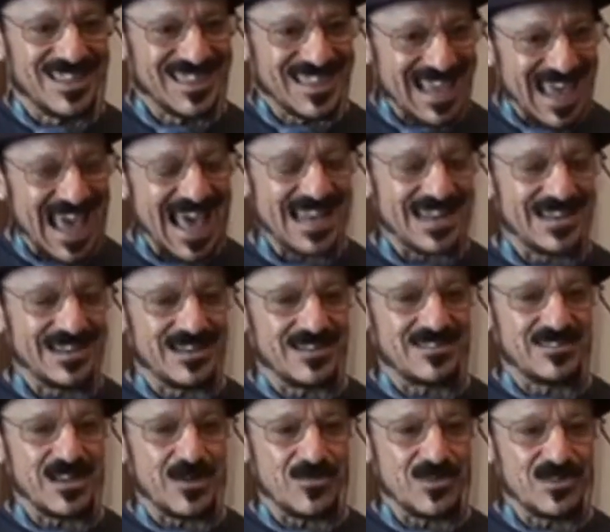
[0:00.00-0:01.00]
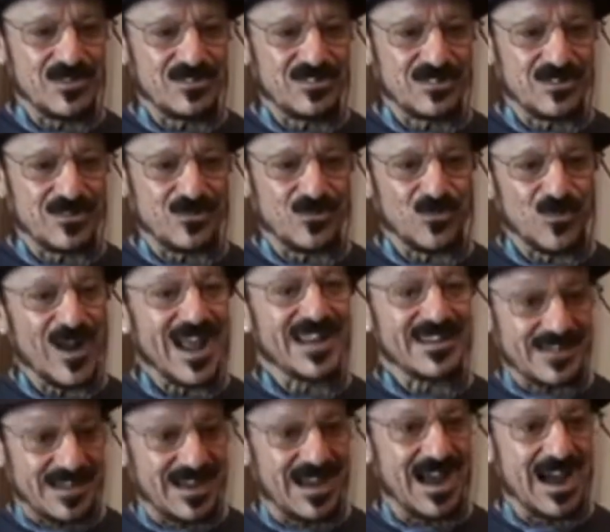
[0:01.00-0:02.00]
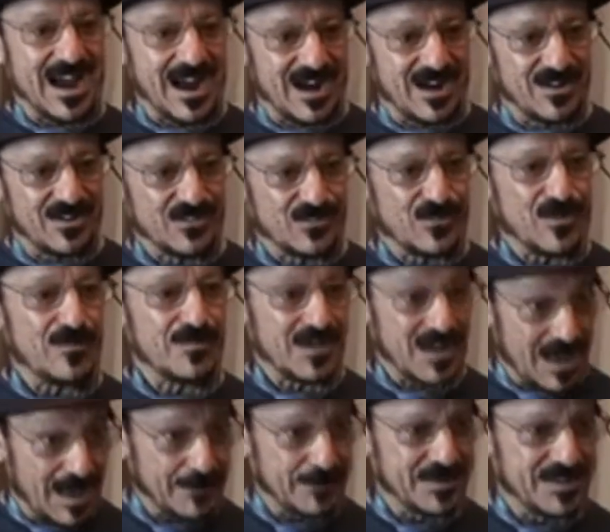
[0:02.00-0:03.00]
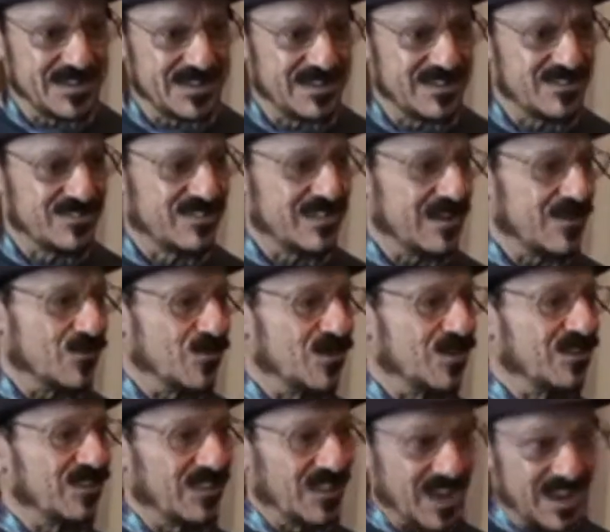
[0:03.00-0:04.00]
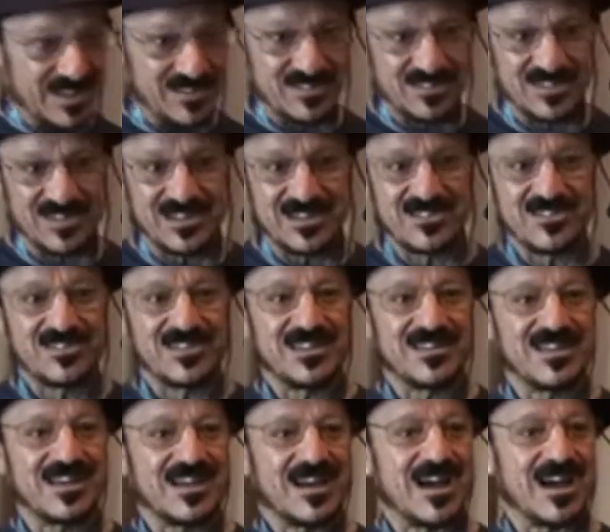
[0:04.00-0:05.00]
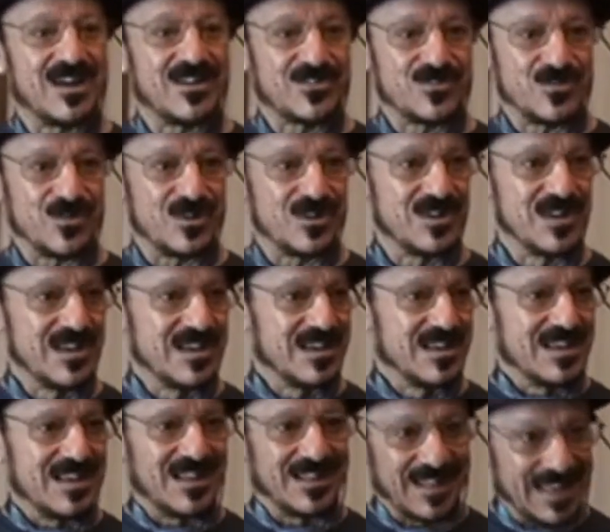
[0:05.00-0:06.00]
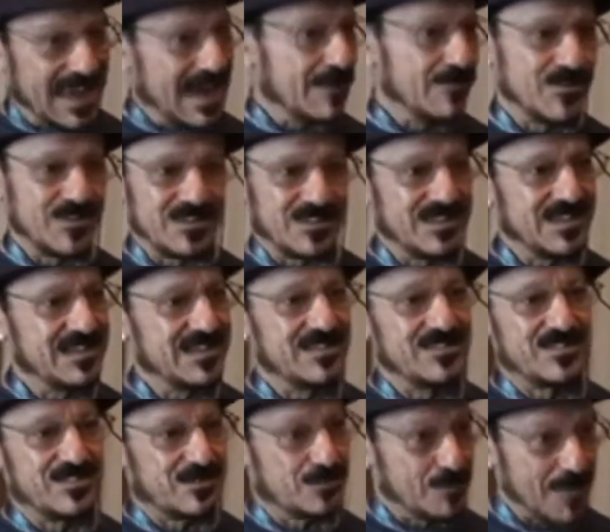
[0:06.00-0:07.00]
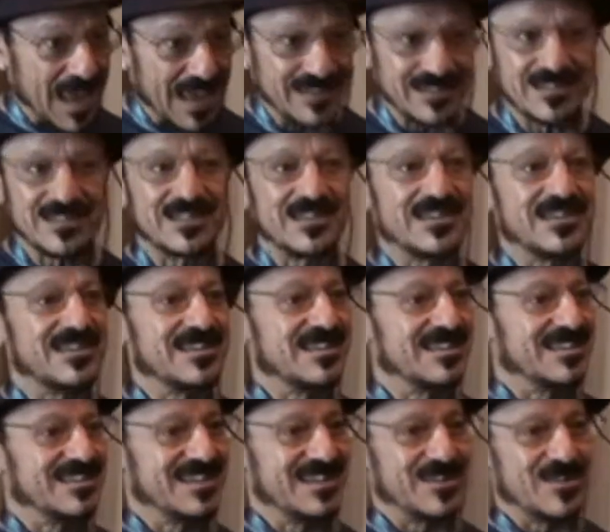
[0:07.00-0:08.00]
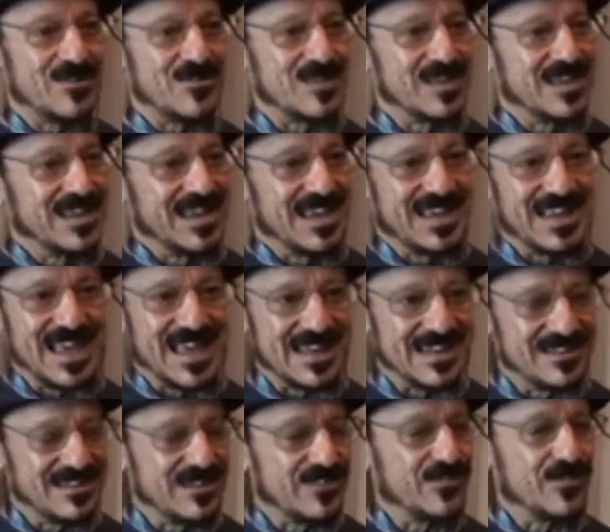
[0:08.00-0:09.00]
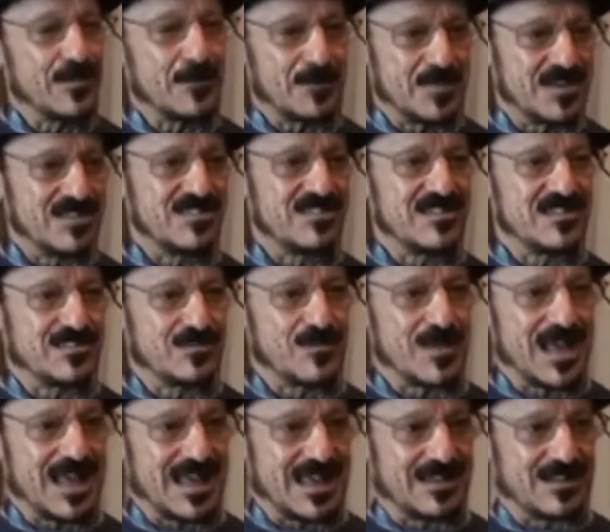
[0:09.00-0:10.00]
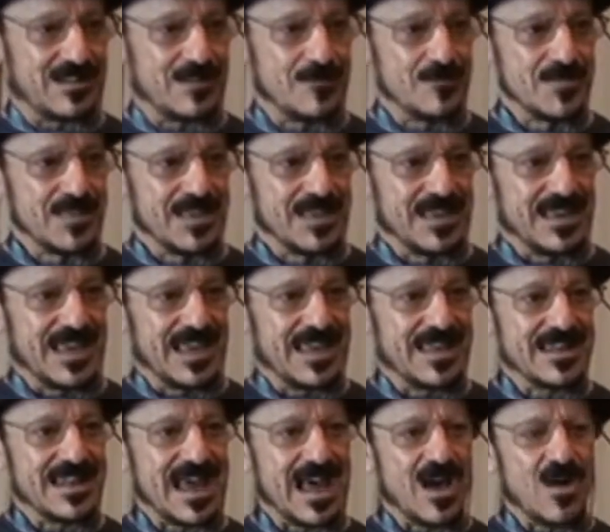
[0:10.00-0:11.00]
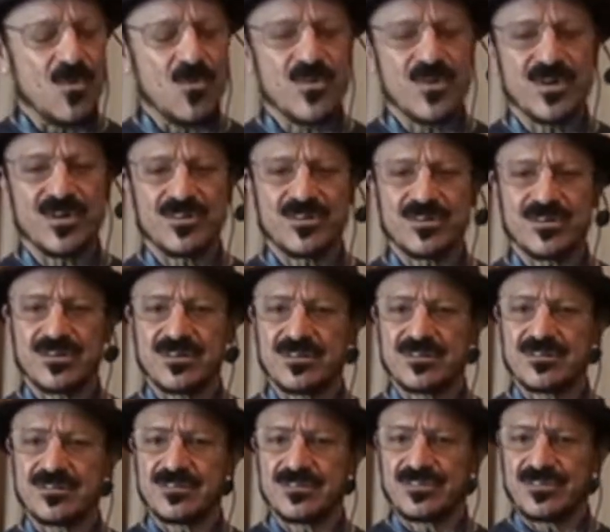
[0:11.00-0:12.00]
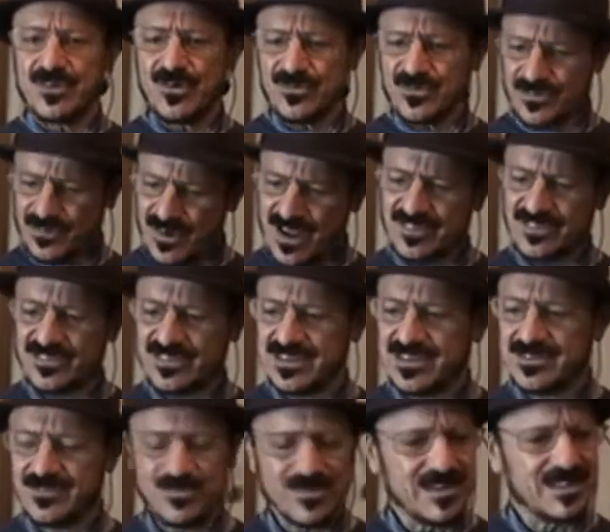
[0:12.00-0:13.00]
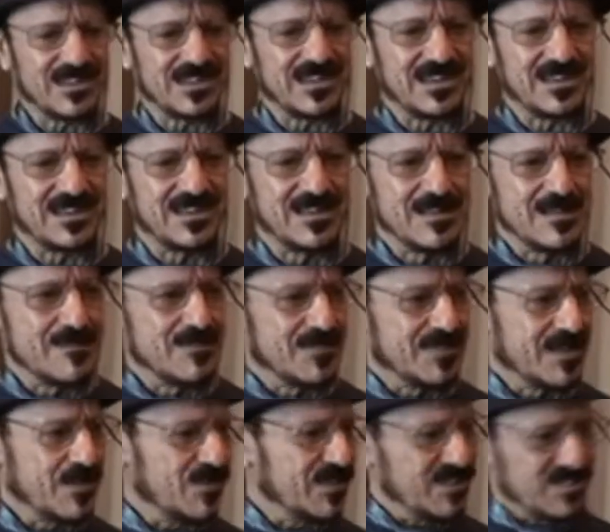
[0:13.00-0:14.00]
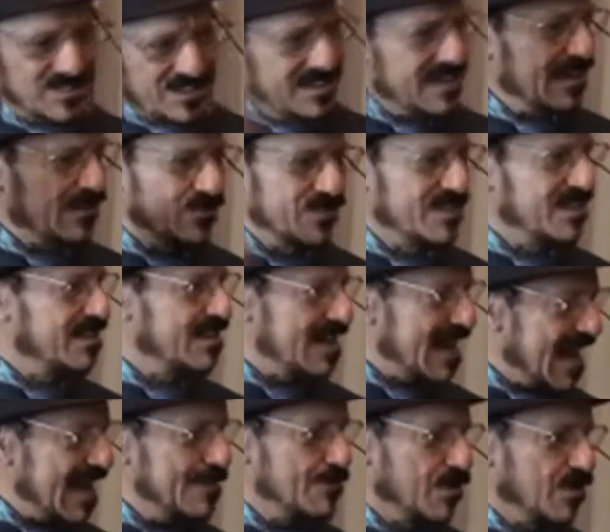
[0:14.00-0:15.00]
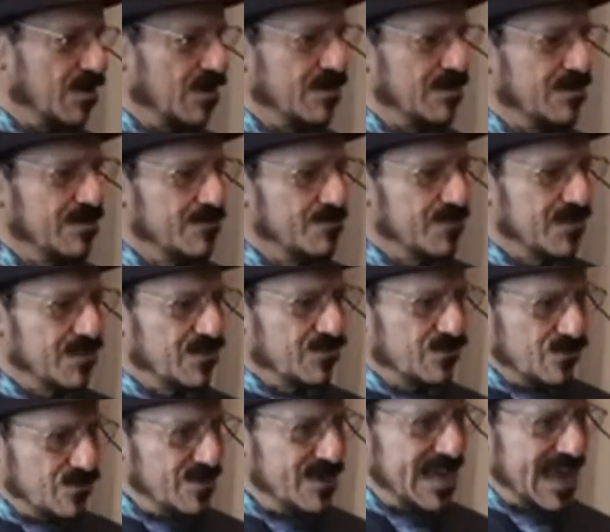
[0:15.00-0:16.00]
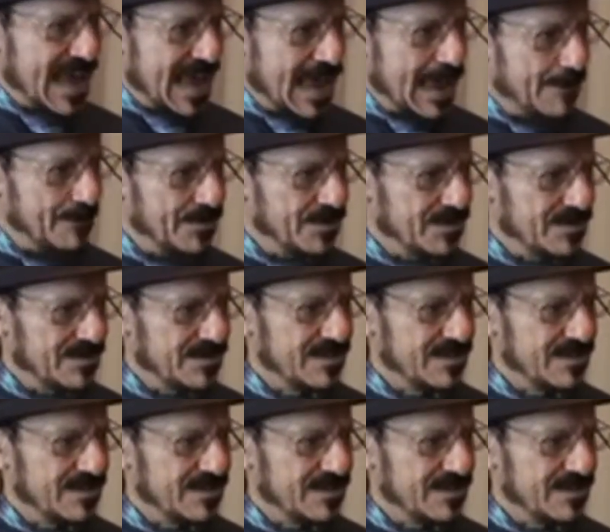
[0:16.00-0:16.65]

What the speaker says: that is. Now, we used to rent cars from companies that were licensed and the cars were elaborately inspected, and you know, it had a different business model. And now we're so trusting, really, that we'll just connect with a neighbor through an app